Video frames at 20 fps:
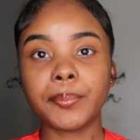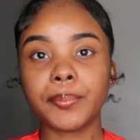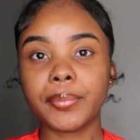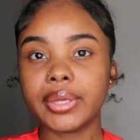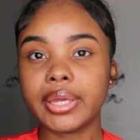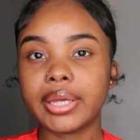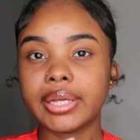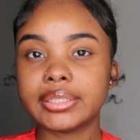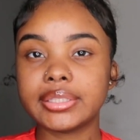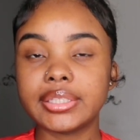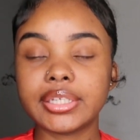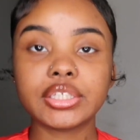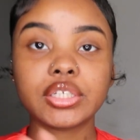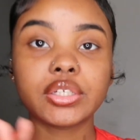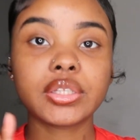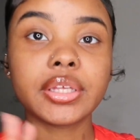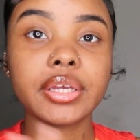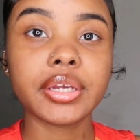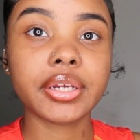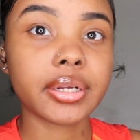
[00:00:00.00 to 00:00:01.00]
But yeah, these
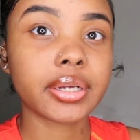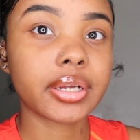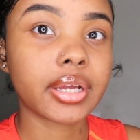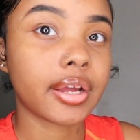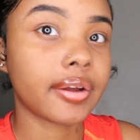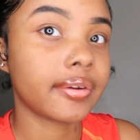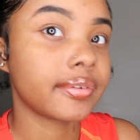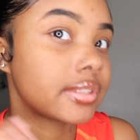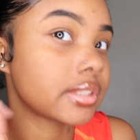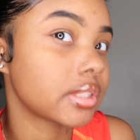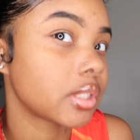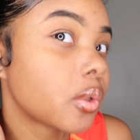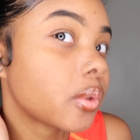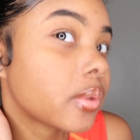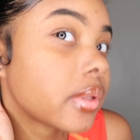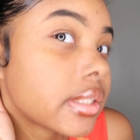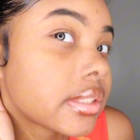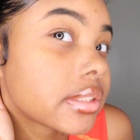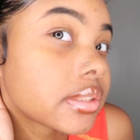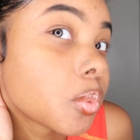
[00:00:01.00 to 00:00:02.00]
are the ear cuffs. So
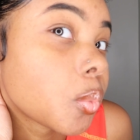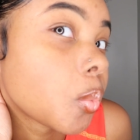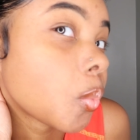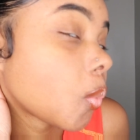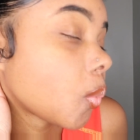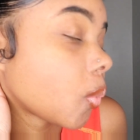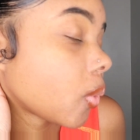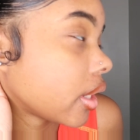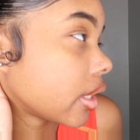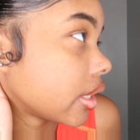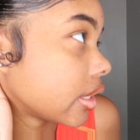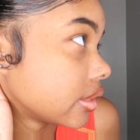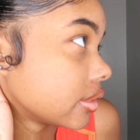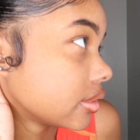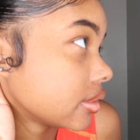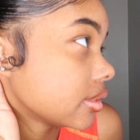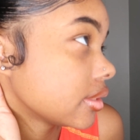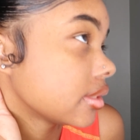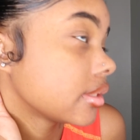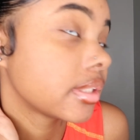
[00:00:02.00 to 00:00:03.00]
this the
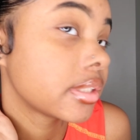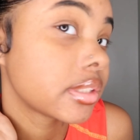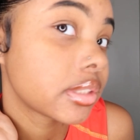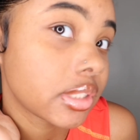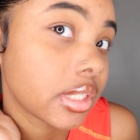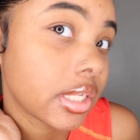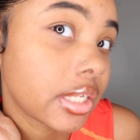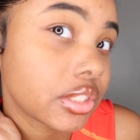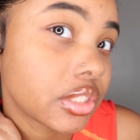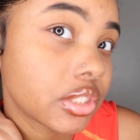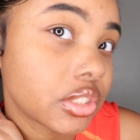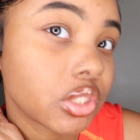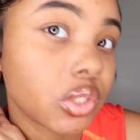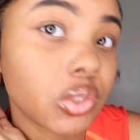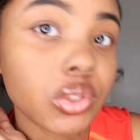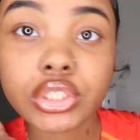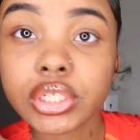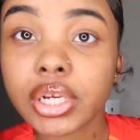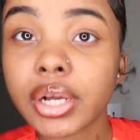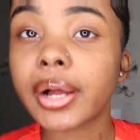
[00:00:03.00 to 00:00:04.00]
one that I just
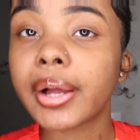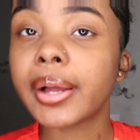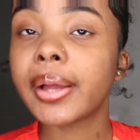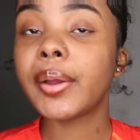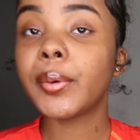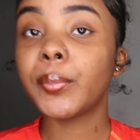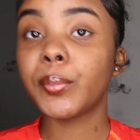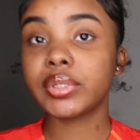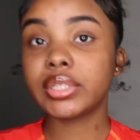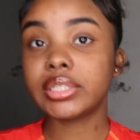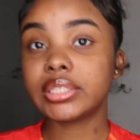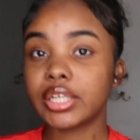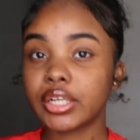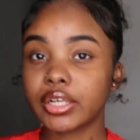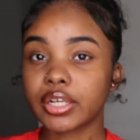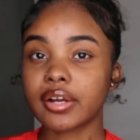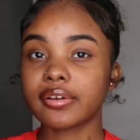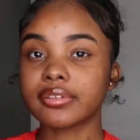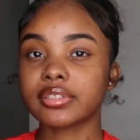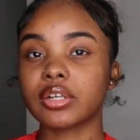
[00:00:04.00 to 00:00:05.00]
showed y'all. But these
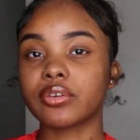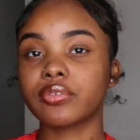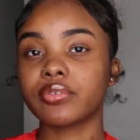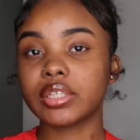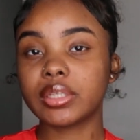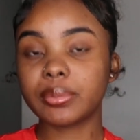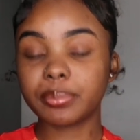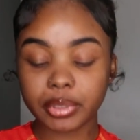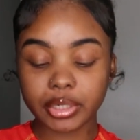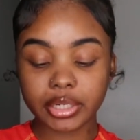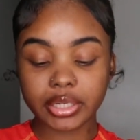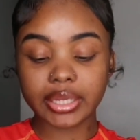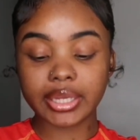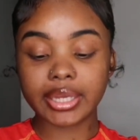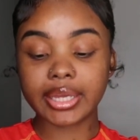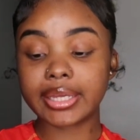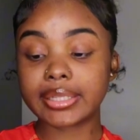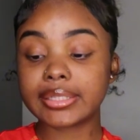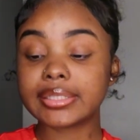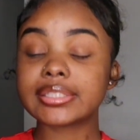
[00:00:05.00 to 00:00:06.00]
ear cuffs are really
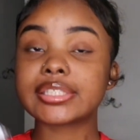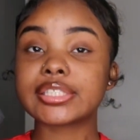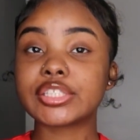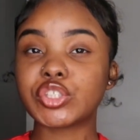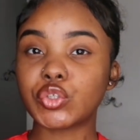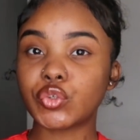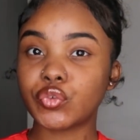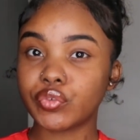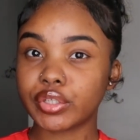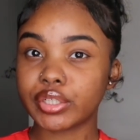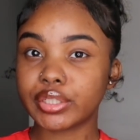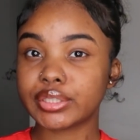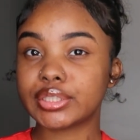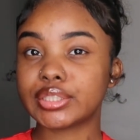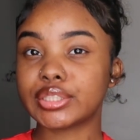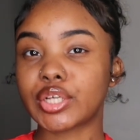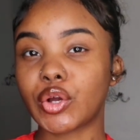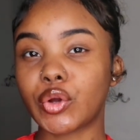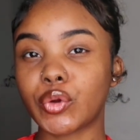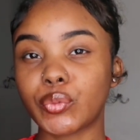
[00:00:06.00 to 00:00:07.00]
pretty and it's silver,
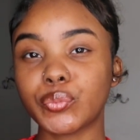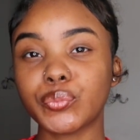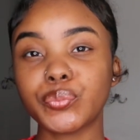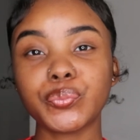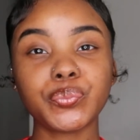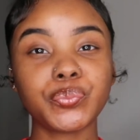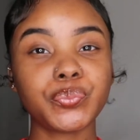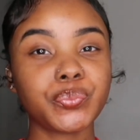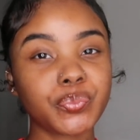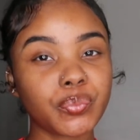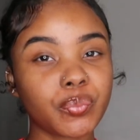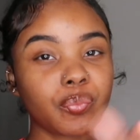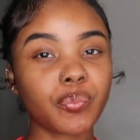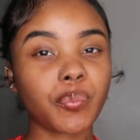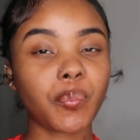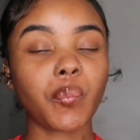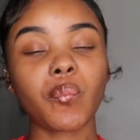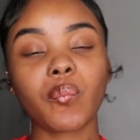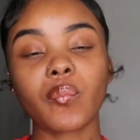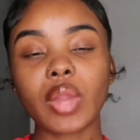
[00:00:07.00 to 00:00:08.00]
so
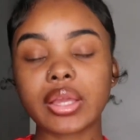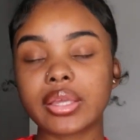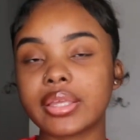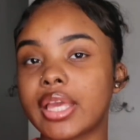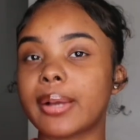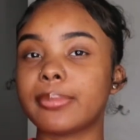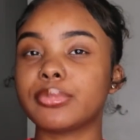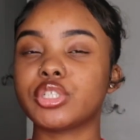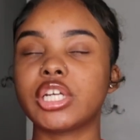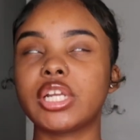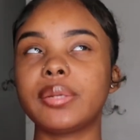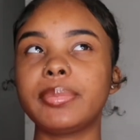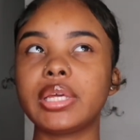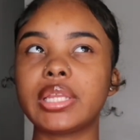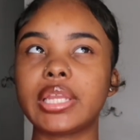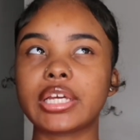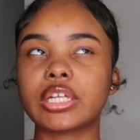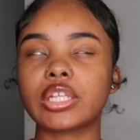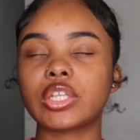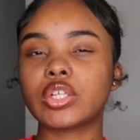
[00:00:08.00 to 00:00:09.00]
yeah i'm trying to be
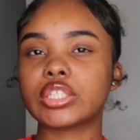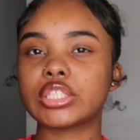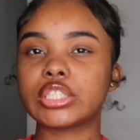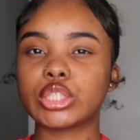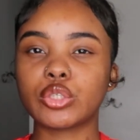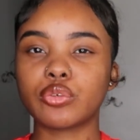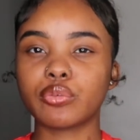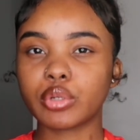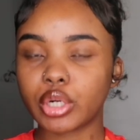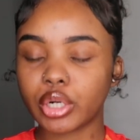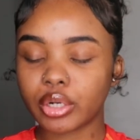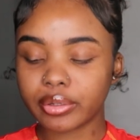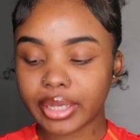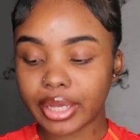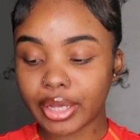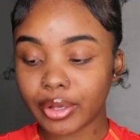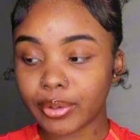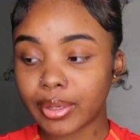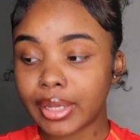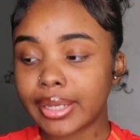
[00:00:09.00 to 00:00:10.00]
like a little silver girl
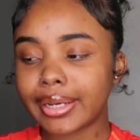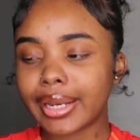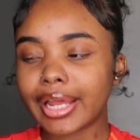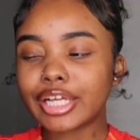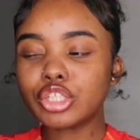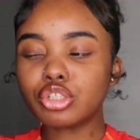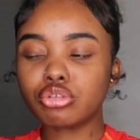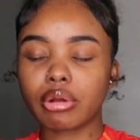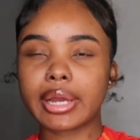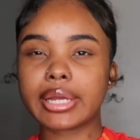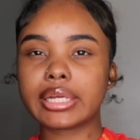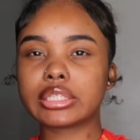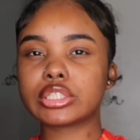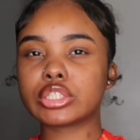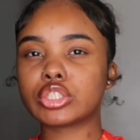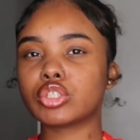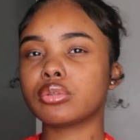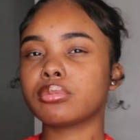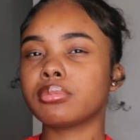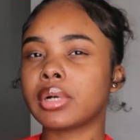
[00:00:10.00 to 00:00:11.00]
now not trying
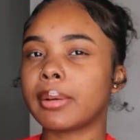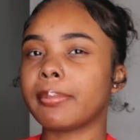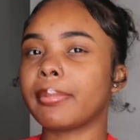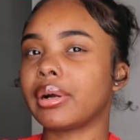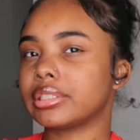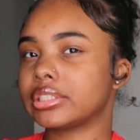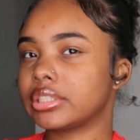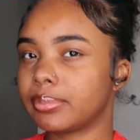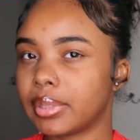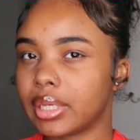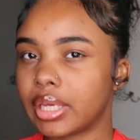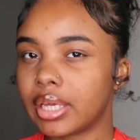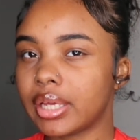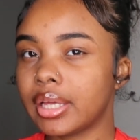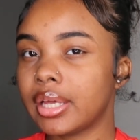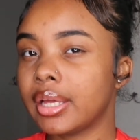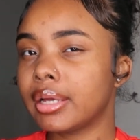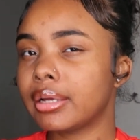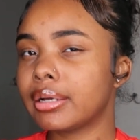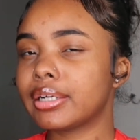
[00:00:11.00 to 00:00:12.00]
to but i'm about to be
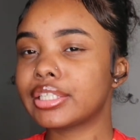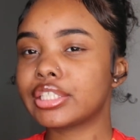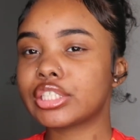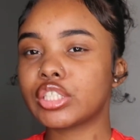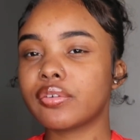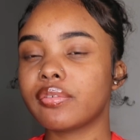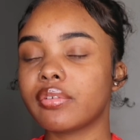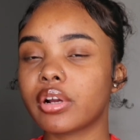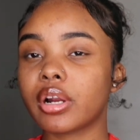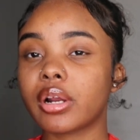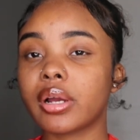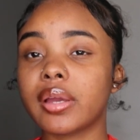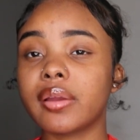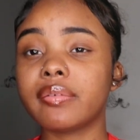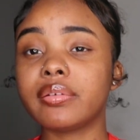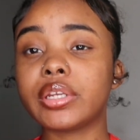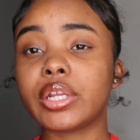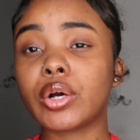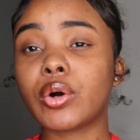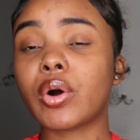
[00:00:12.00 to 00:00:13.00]
a silver girl
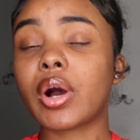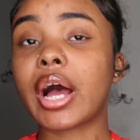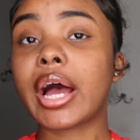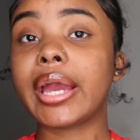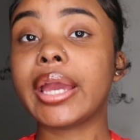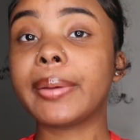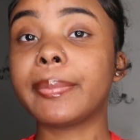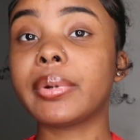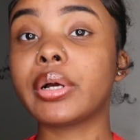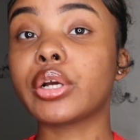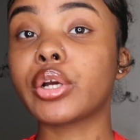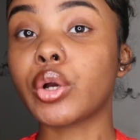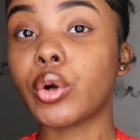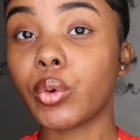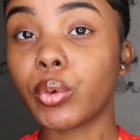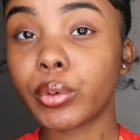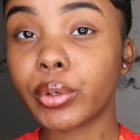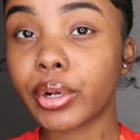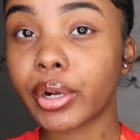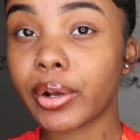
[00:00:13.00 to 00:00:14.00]
even though i am a
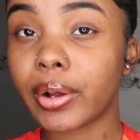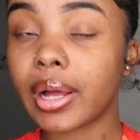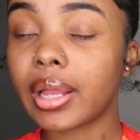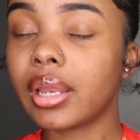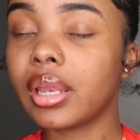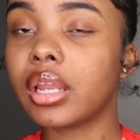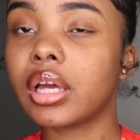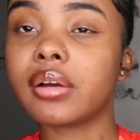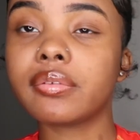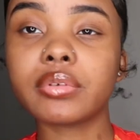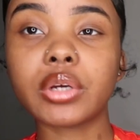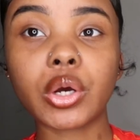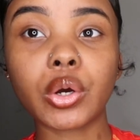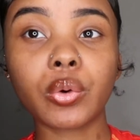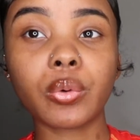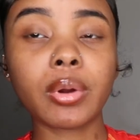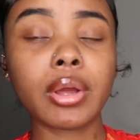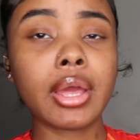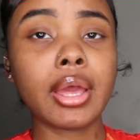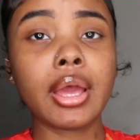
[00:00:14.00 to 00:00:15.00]
gold girl i love
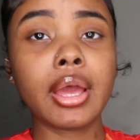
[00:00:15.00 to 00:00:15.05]
gold